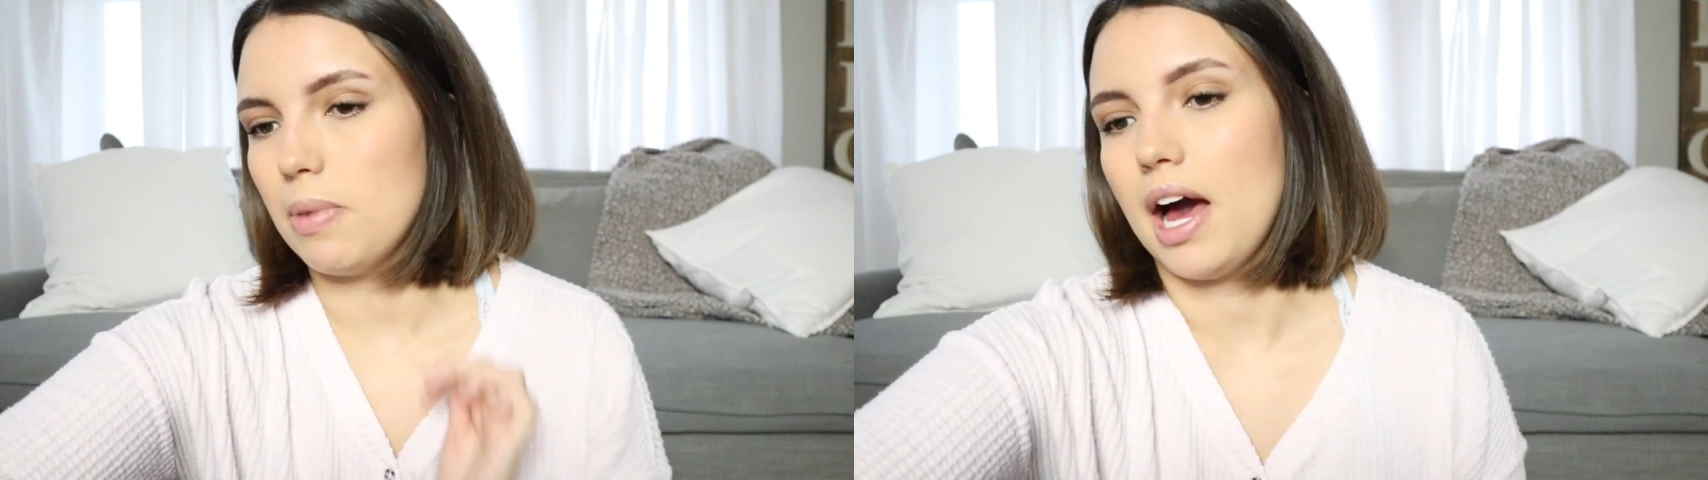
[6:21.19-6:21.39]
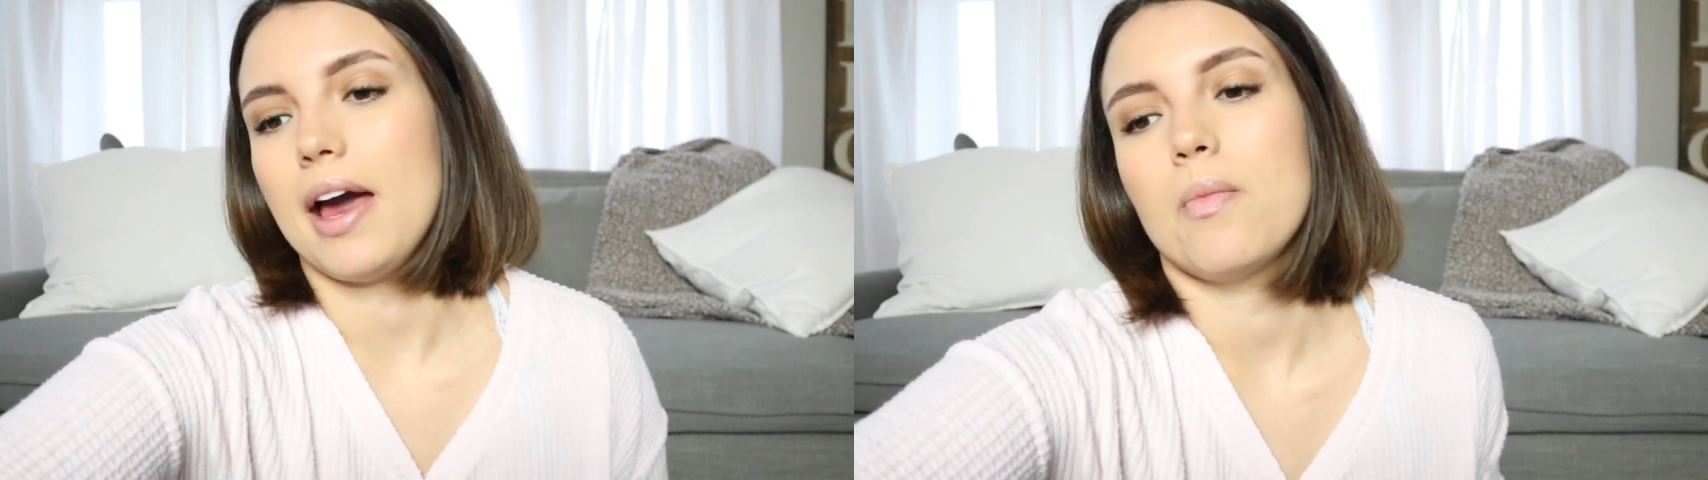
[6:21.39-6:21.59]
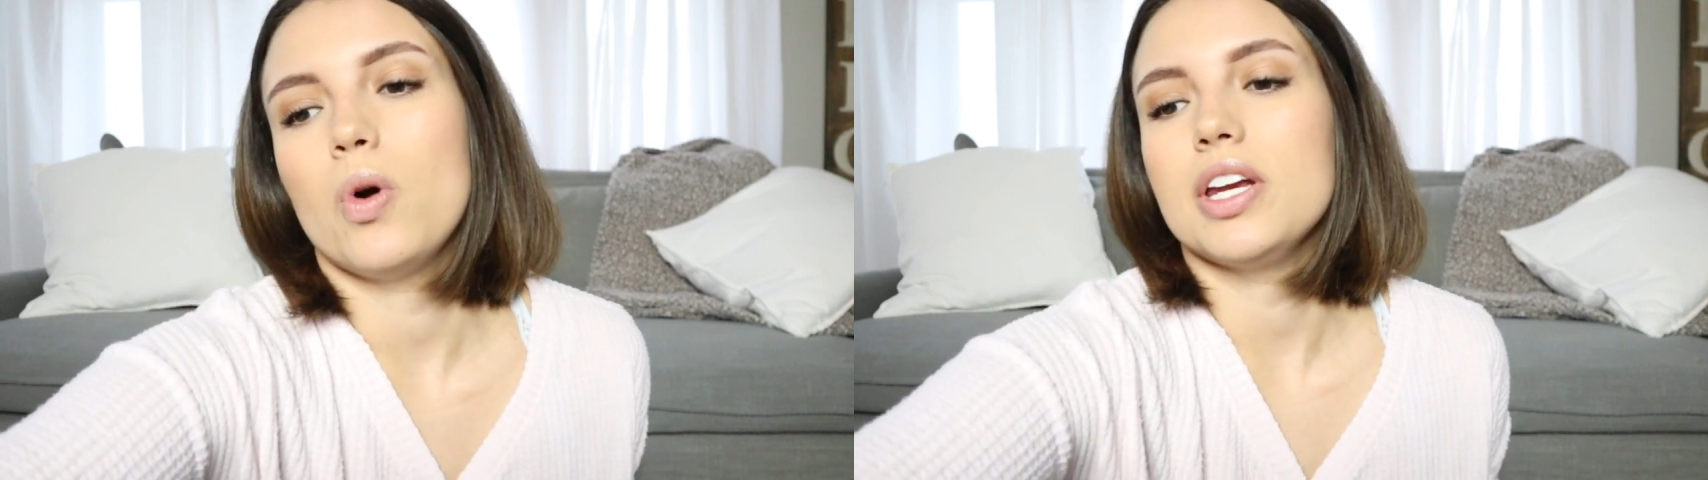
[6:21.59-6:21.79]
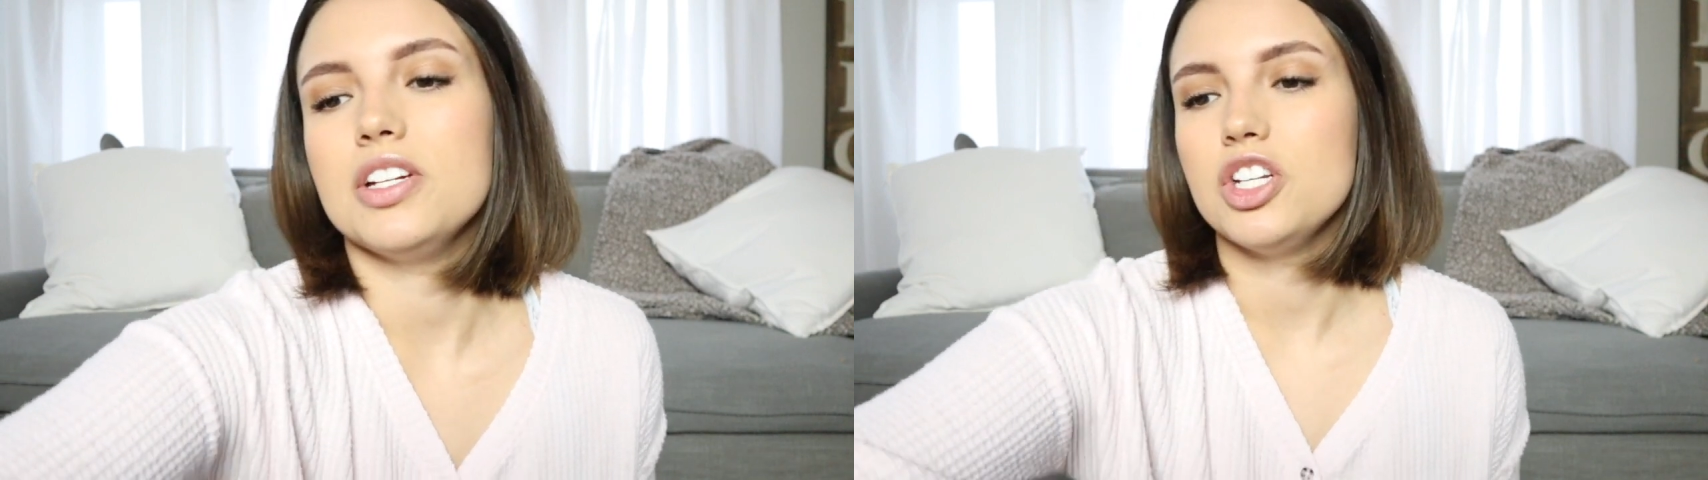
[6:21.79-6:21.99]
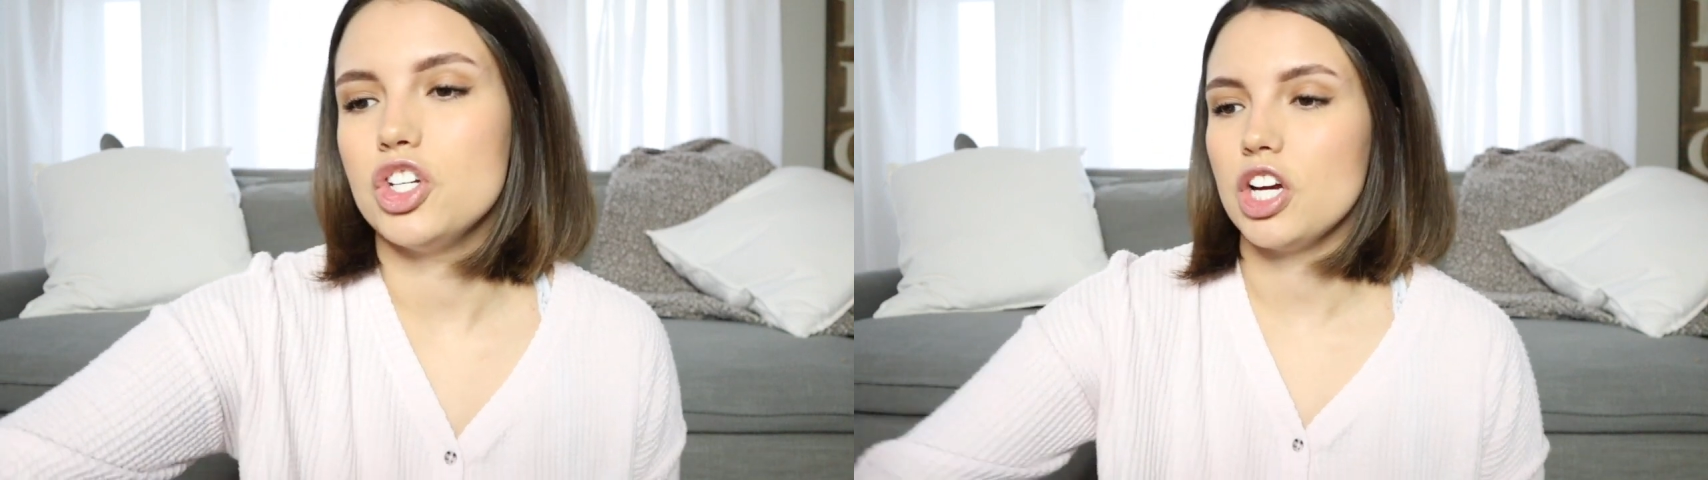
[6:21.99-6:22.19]
but I
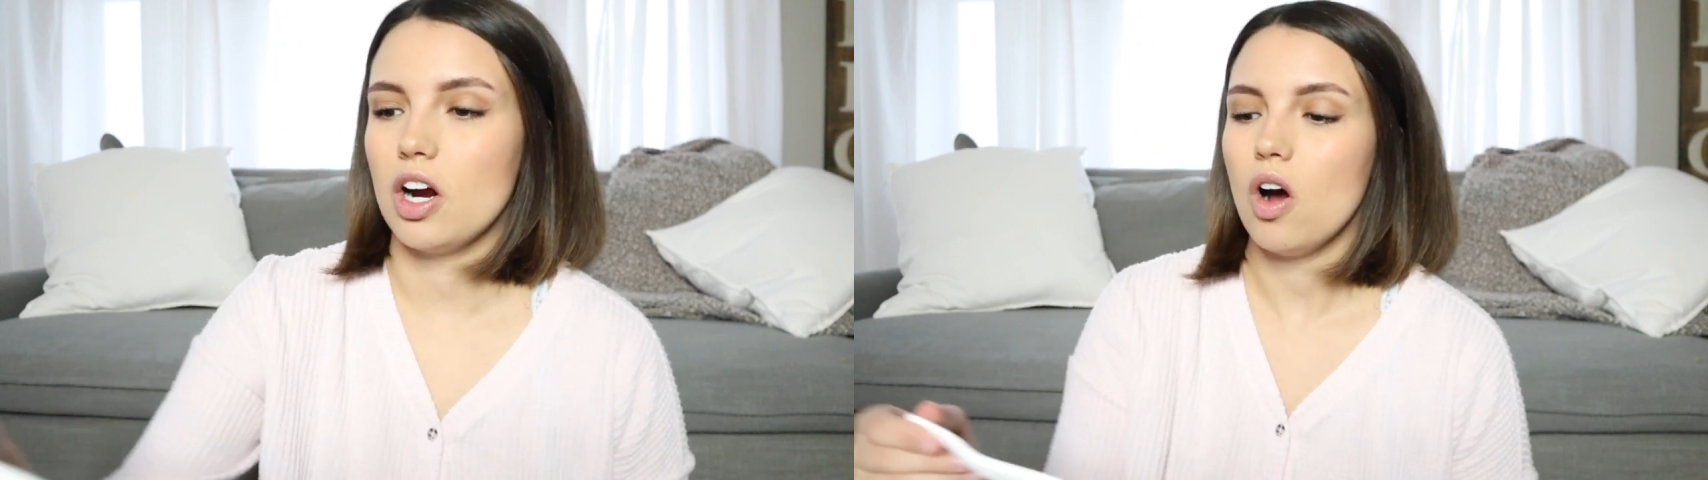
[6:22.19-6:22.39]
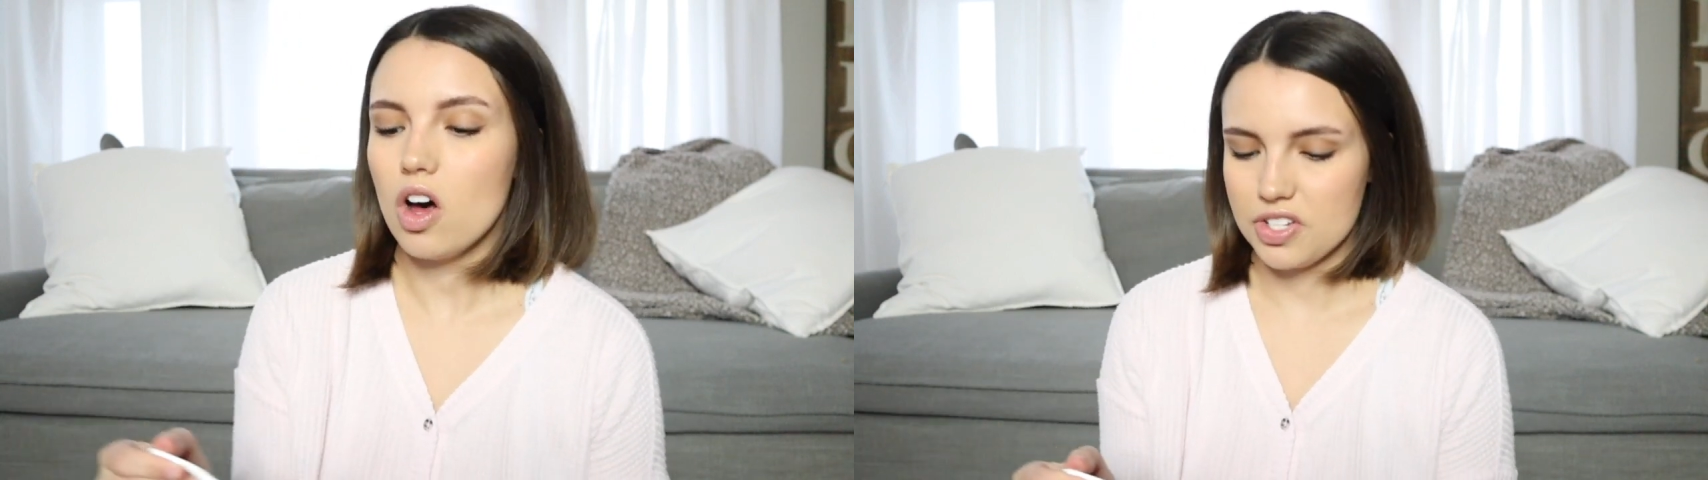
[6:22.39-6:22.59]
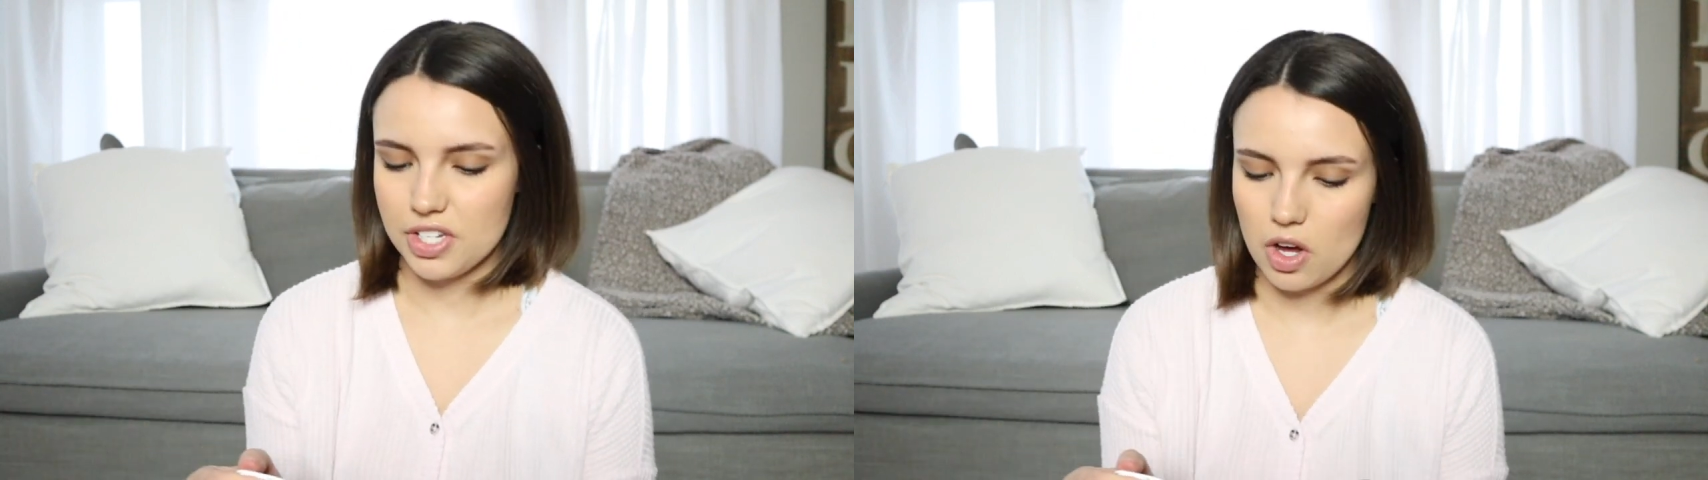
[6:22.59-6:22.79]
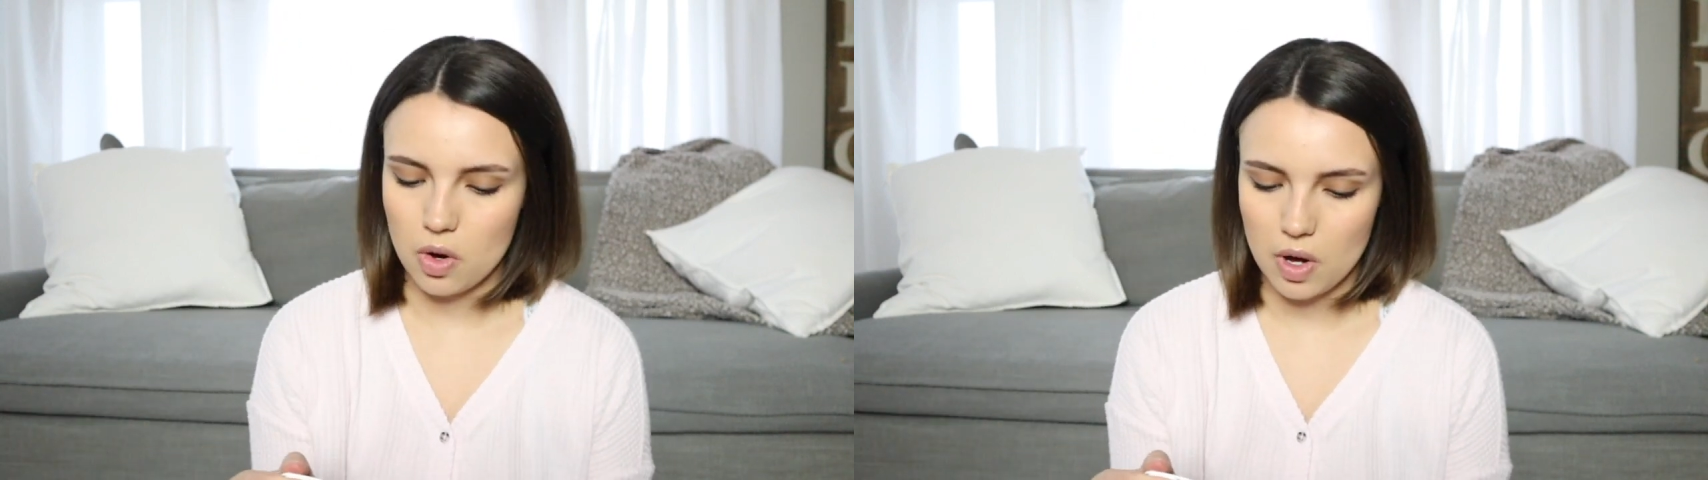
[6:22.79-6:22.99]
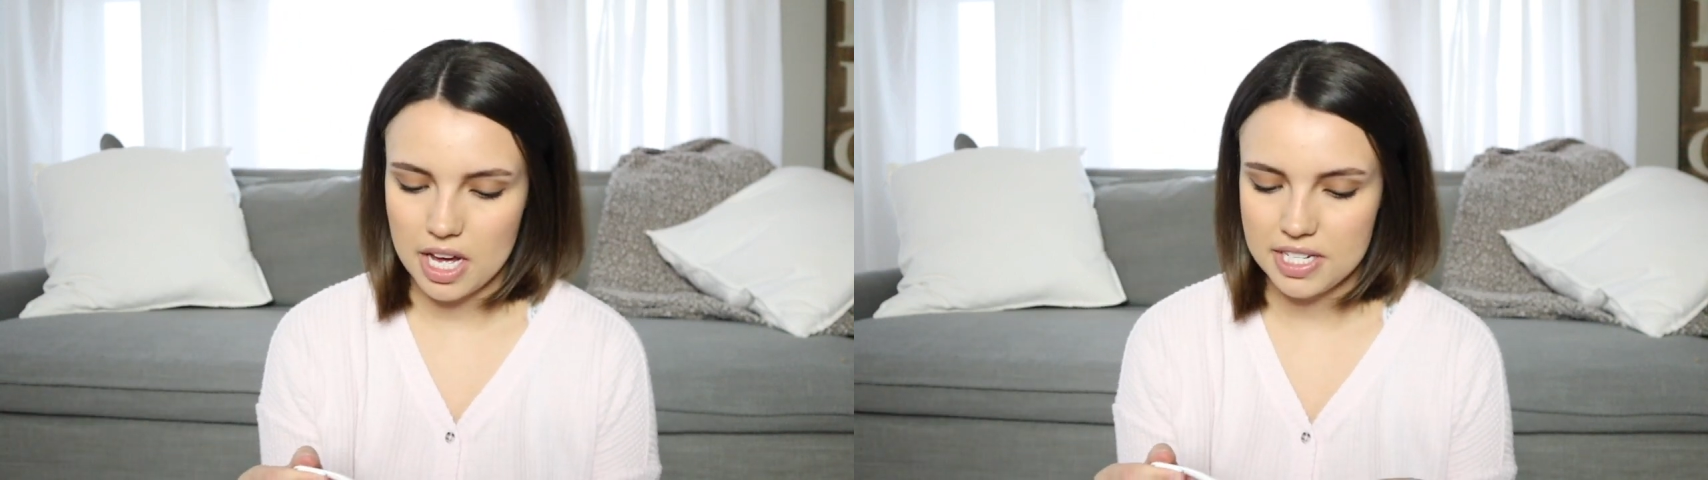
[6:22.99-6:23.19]
wanted to share also